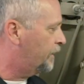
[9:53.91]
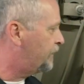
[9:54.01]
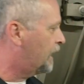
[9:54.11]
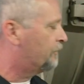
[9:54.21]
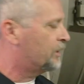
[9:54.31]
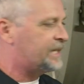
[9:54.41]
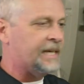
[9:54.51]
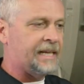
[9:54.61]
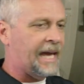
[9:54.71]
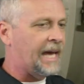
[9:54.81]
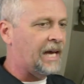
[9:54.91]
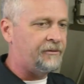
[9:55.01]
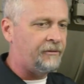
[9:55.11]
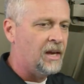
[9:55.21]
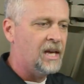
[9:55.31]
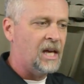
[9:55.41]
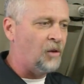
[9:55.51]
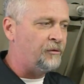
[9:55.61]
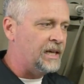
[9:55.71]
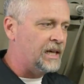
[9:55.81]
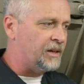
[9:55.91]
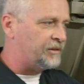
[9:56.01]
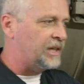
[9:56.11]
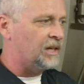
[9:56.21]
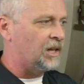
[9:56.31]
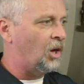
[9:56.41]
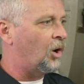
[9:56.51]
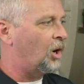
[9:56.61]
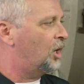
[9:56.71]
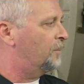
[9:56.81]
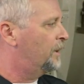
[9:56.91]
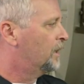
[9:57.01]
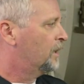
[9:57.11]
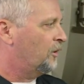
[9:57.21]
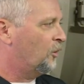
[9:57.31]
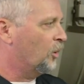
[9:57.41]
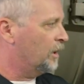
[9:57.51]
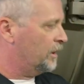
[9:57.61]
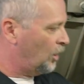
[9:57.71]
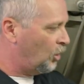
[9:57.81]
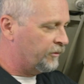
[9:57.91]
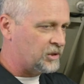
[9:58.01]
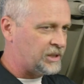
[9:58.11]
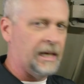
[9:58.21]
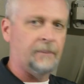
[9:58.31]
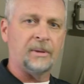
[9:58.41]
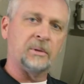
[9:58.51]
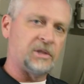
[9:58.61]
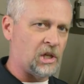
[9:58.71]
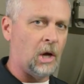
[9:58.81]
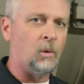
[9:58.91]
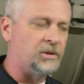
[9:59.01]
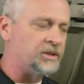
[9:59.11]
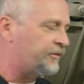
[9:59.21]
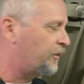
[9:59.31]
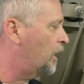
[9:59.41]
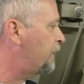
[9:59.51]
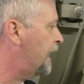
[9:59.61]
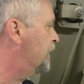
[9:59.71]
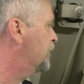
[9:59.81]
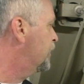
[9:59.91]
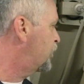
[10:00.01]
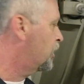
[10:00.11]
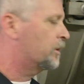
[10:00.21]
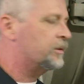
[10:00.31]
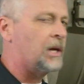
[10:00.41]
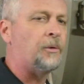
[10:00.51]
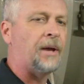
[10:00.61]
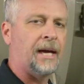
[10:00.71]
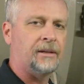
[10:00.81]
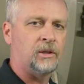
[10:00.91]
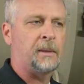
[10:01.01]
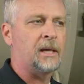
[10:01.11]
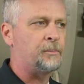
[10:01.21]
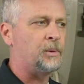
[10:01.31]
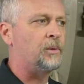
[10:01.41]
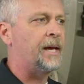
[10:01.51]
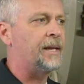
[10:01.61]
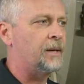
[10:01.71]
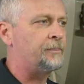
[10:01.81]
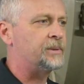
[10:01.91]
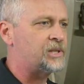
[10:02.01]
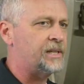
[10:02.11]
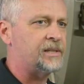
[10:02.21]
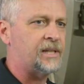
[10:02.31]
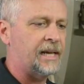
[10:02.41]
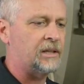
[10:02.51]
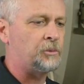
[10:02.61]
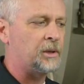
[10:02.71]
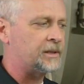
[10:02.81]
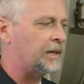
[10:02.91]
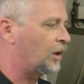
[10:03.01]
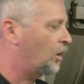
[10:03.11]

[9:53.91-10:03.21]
If you ever did have a VFD alarm or an over temp, it would show on your front panel, your chiller go down, you'd be able to pull that up and see exactly what that